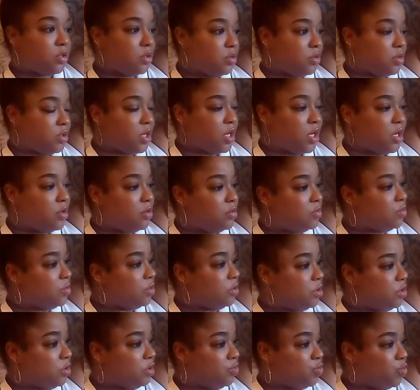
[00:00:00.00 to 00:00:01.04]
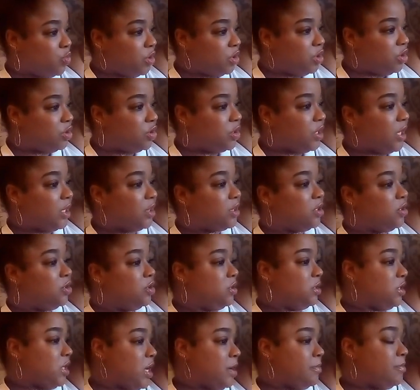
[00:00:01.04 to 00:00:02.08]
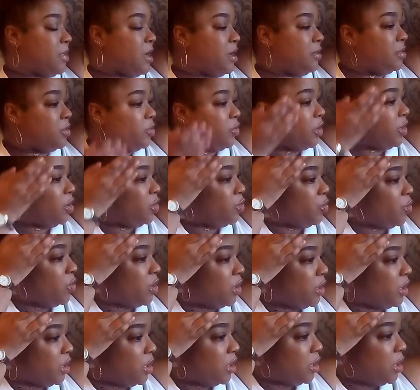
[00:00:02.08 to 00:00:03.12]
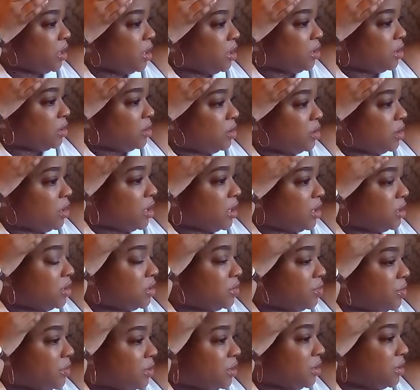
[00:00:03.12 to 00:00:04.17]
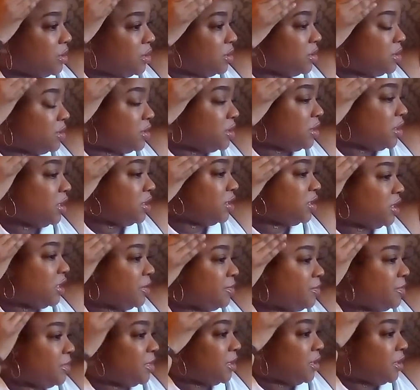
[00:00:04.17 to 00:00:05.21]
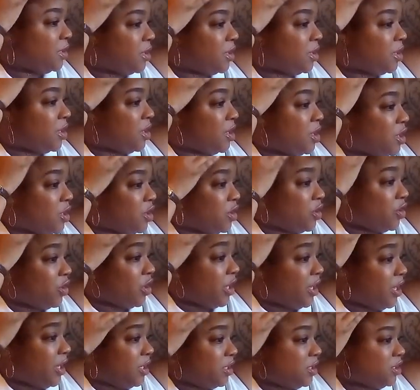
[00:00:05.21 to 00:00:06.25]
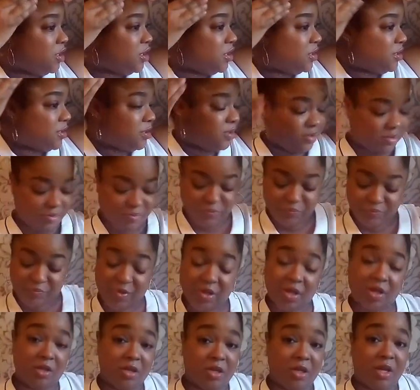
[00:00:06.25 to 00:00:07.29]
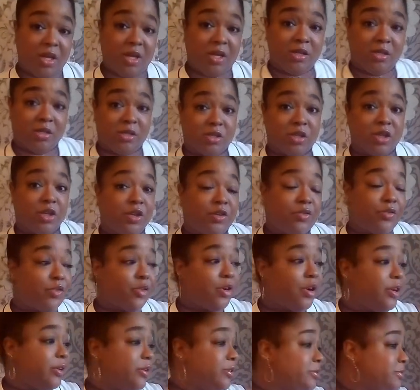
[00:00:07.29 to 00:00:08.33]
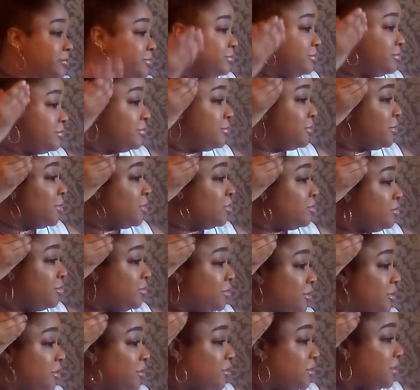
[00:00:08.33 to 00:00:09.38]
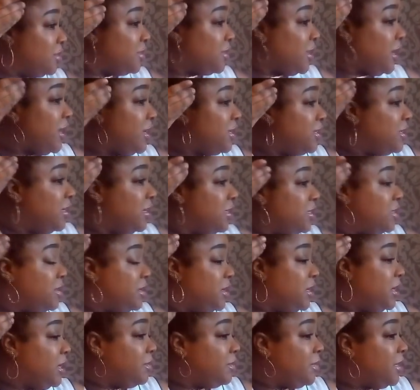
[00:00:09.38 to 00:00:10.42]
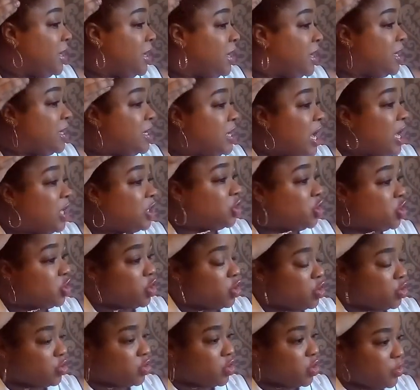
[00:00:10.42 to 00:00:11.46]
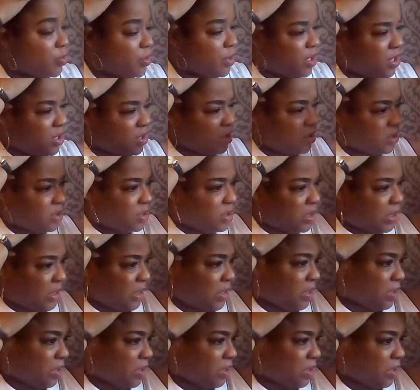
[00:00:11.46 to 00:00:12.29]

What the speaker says: so now once you got your top knot the way you want it, you kind of just want to touch up your edges. The edges are your friend, so just kind of touch it up. Not so much.